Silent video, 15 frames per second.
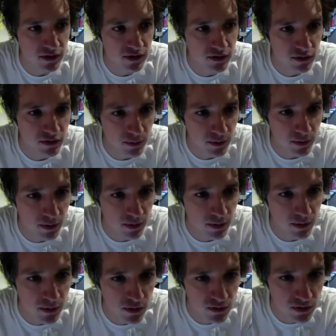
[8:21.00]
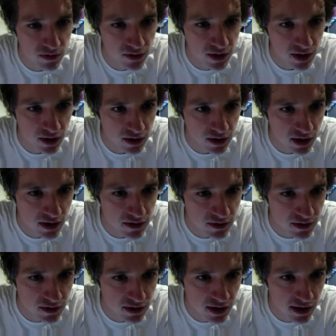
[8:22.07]
interrupt, I moved the thing,
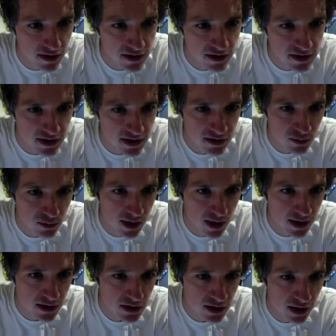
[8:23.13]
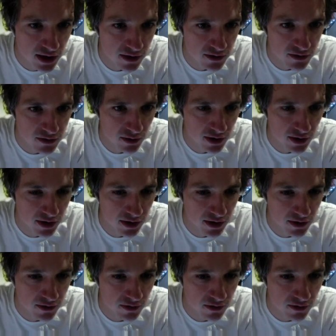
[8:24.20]
you get this nice white shadow. It's quite nice.